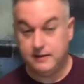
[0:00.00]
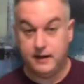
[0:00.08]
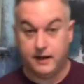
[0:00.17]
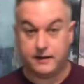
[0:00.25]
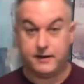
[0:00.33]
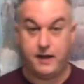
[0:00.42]

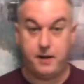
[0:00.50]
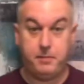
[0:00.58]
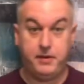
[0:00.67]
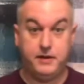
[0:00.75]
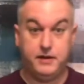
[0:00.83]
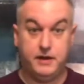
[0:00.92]
a cup
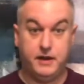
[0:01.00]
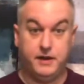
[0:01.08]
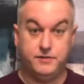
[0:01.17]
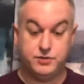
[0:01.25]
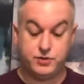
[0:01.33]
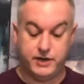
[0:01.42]
of
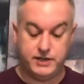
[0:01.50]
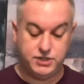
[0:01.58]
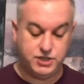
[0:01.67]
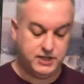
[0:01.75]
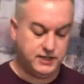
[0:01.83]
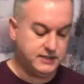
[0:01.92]
shredded
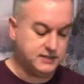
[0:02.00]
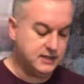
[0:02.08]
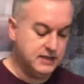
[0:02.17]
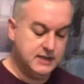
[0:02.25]
cheese.